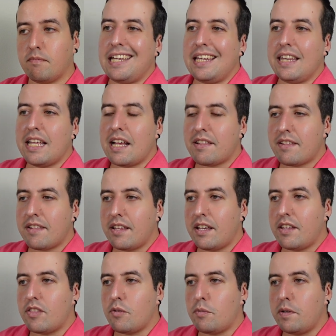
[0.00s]
And lastly,
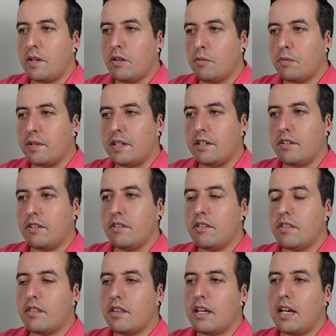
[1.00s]
the RealReal,
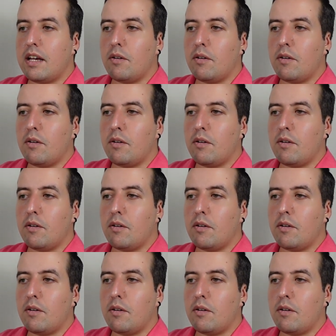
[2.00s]
the